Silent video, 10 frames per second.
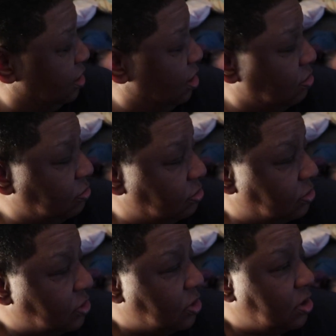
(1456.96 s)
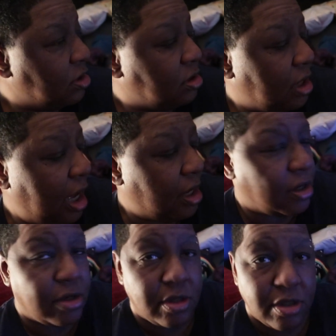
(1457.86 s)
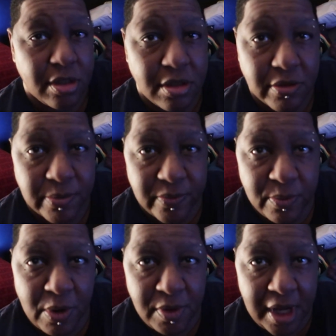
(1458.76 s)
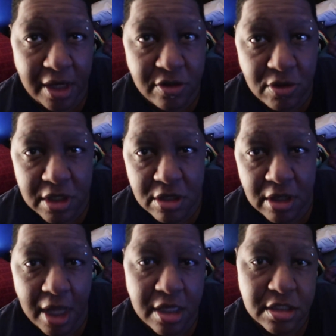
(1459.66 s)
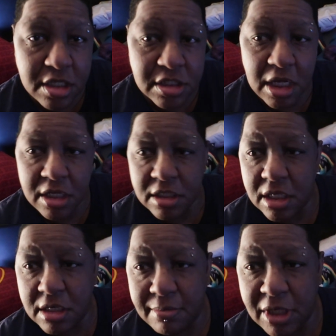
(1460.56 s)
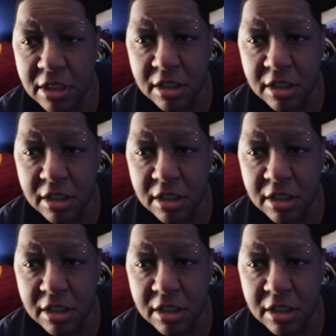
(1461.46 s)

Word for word: I don't. Yes, you do. I, All of them done, undone. But when I do it, it look like it's undone to me.